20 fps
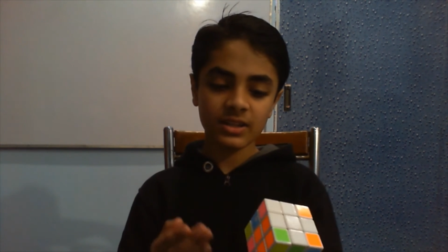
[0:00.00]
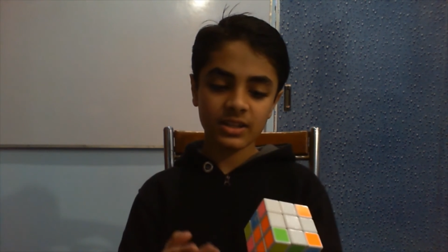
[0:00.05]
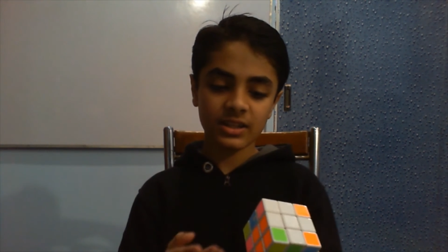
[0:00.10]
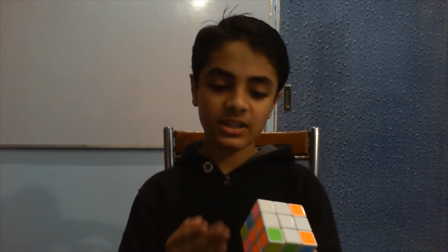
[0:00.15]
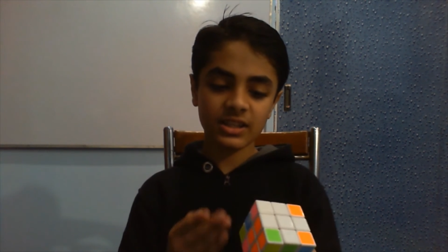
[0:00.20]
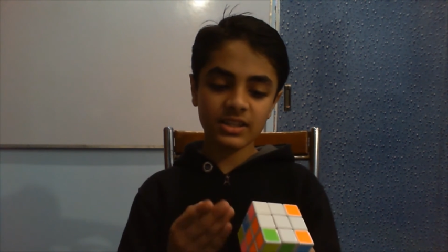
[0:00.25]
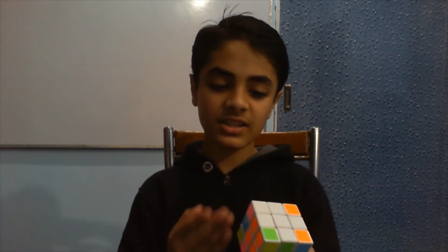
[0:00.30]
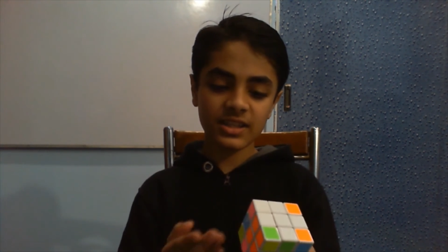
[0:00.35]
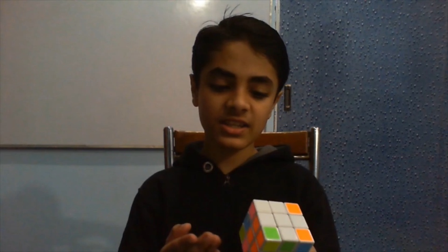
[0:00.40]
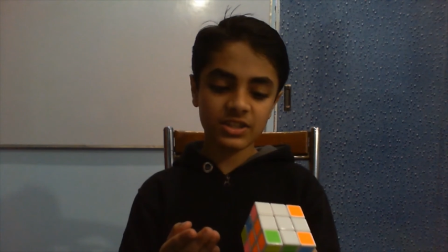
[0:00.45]

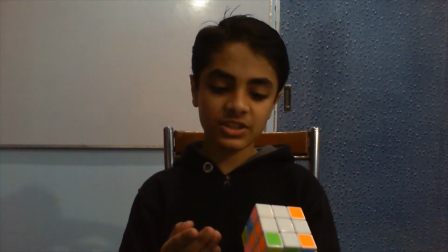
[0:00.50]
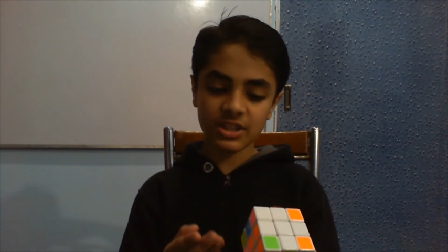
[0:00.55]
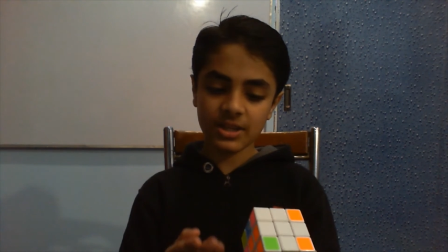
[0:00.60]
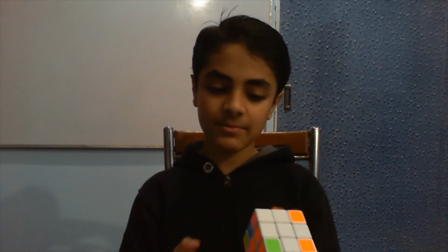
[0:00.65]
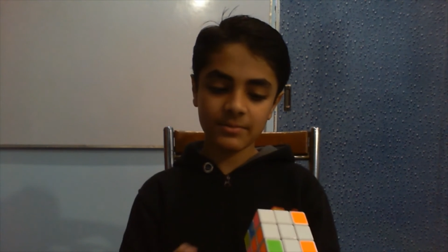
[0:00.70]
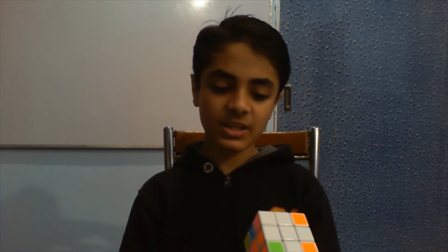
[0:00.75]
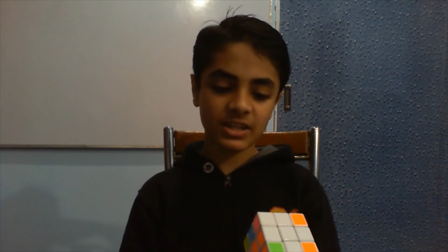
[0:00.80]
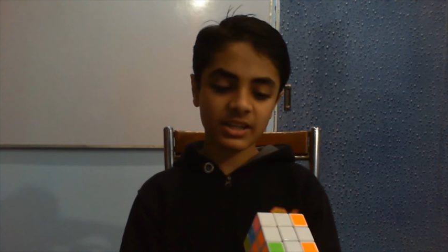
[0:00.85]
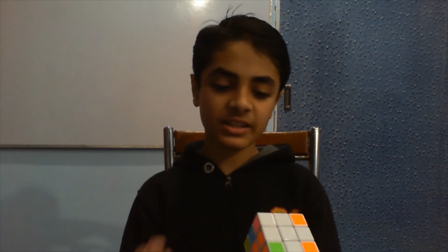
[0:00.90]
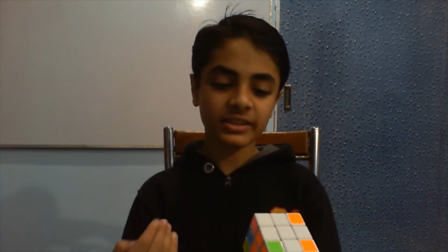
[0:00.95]
In this
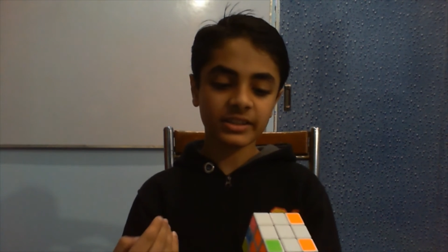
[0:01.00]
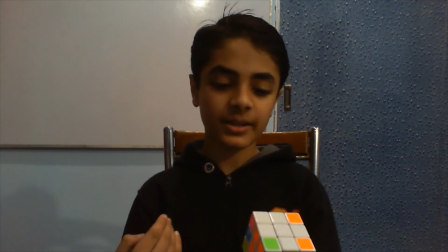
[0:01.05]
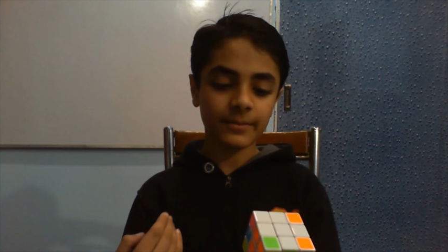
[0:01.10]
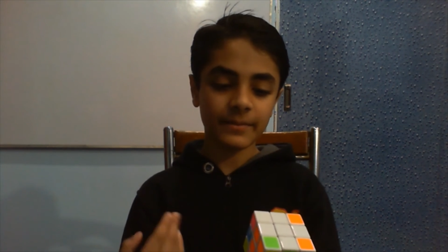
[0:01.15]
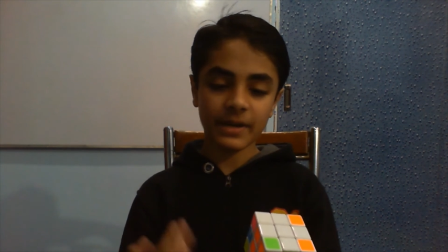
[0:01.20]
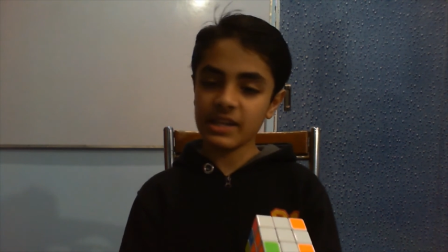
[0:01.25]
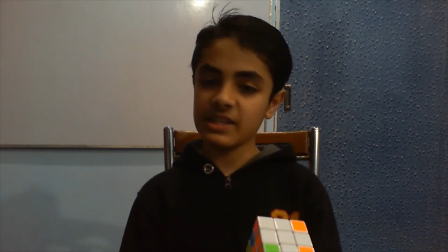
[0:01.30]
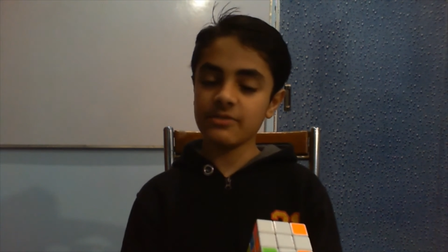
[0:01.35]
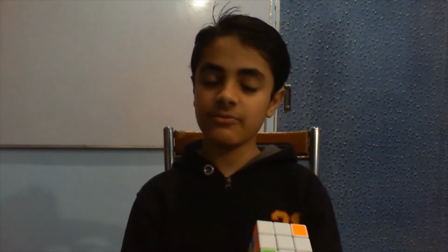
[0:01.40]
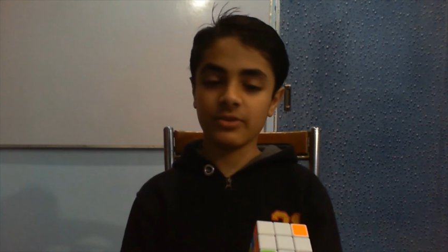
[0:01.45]
step they can
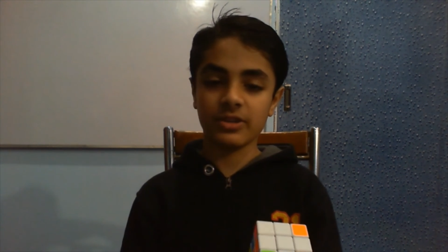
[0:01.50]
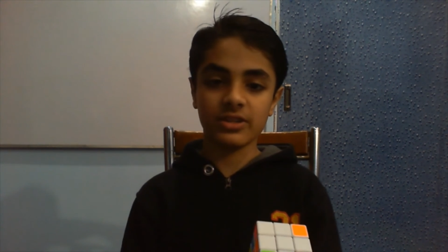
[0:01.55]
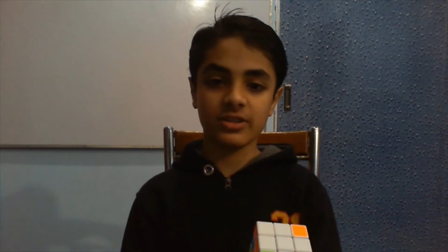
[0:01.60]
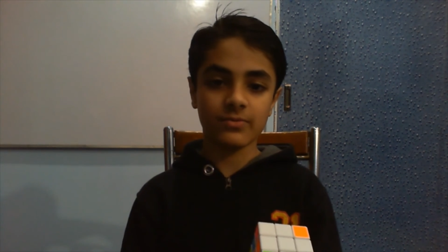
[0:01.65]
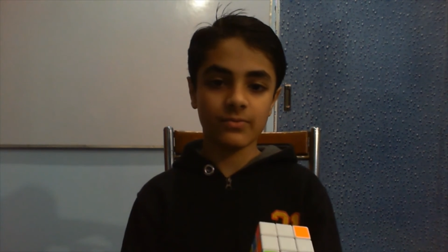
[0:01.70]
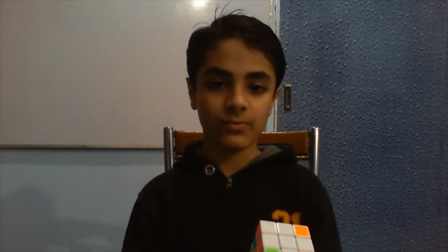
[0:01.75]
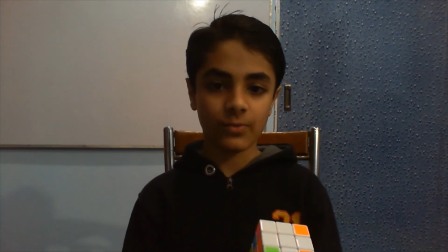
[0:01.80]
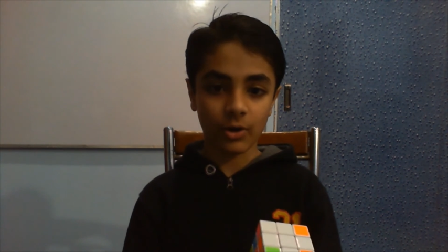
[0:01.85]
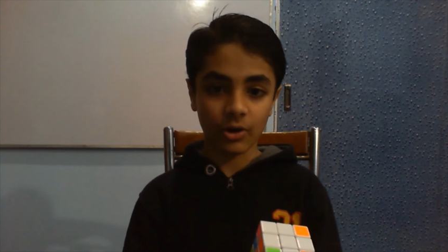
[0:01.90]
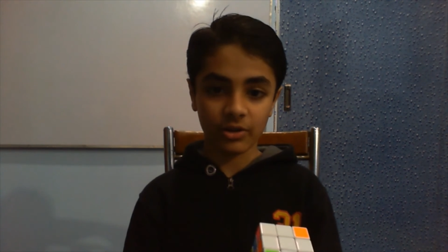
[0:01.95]
come anywhere
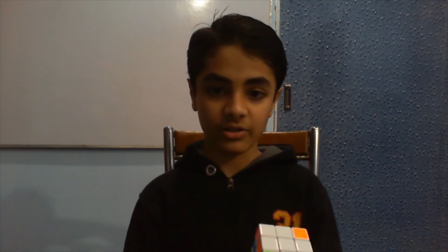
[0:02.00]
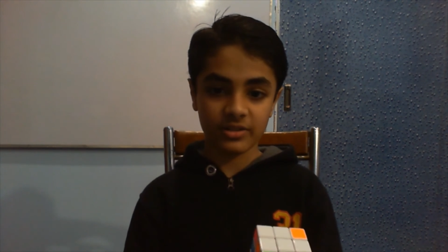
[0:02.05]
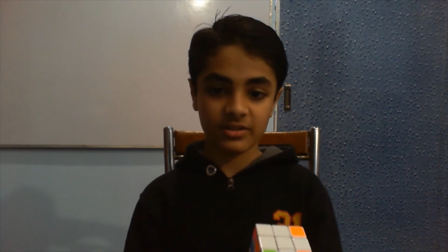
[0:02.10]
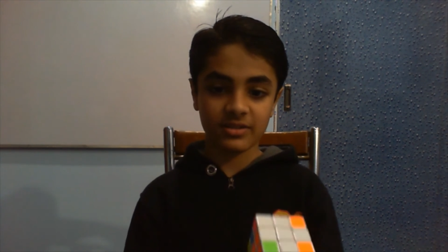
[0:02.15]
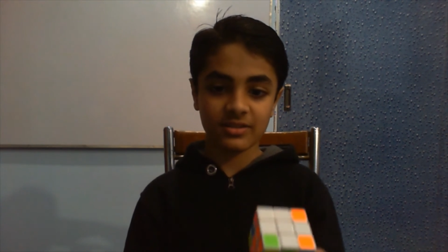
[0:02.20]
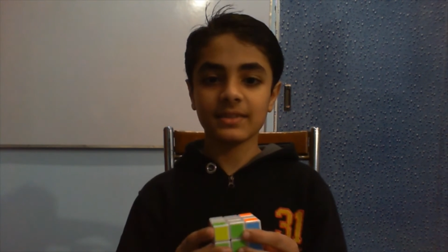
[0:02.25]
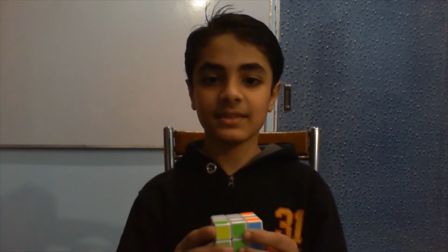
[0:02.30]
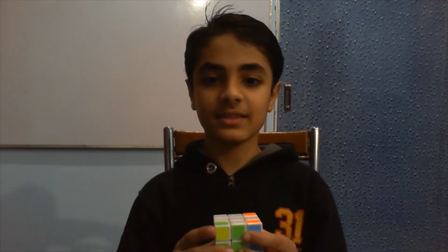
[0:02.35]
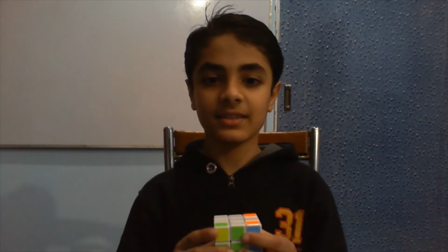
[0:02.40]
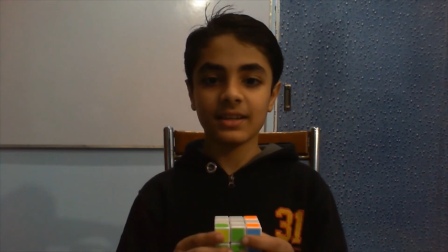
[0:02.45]
they
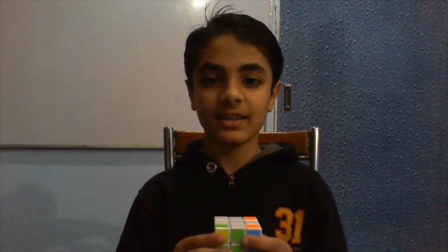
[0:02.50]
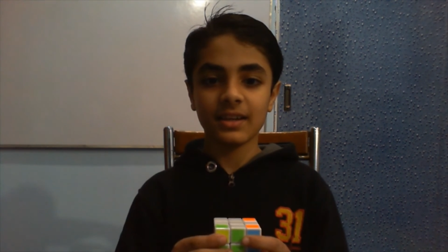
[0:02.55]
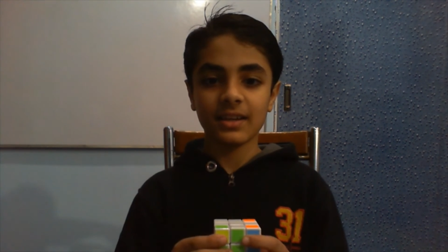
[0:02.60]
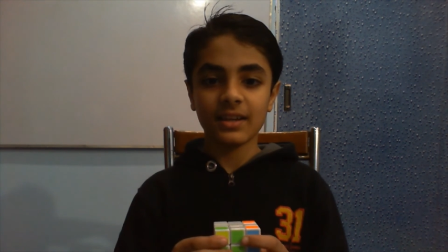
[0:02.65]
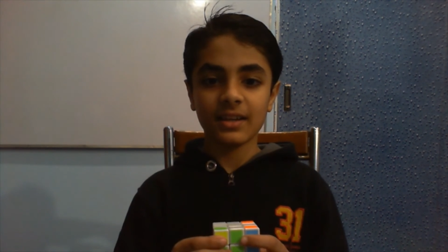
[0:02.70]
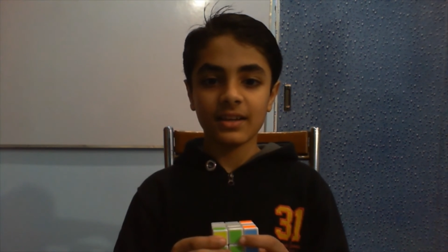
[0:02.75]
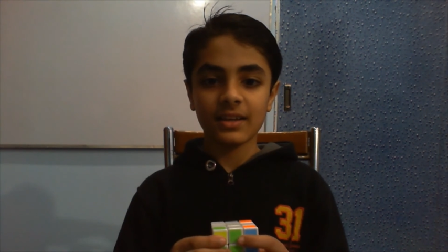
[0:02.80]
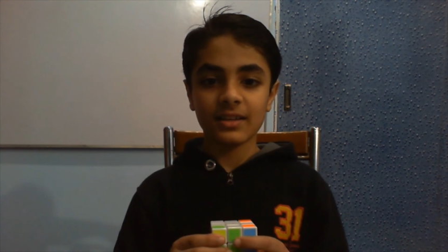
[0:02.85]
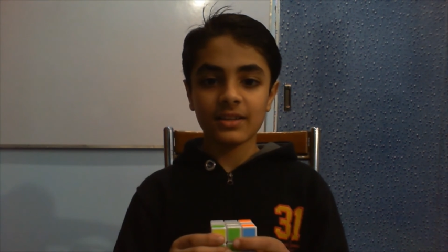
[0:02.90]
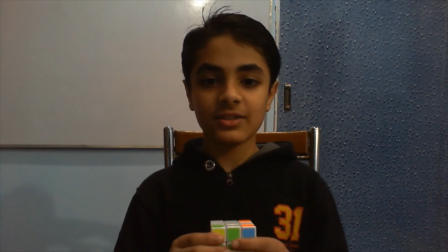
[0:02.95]

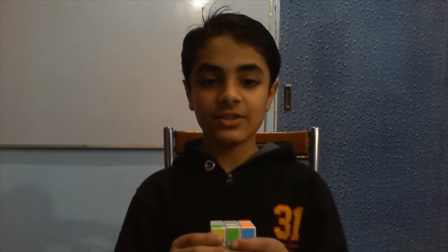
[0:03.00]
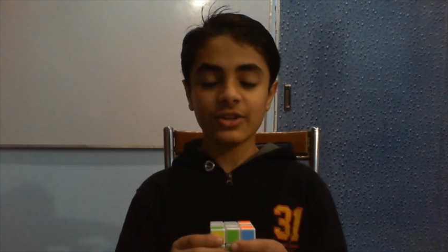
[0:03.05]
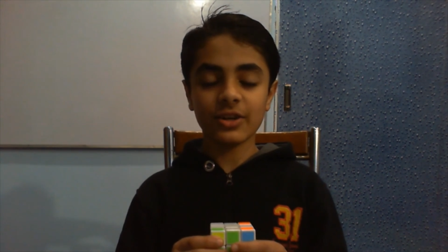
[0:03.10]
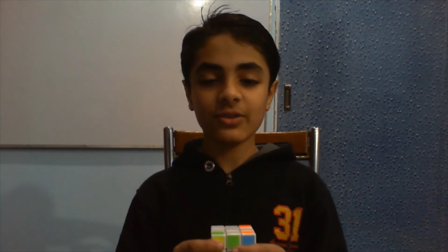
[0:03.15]
want.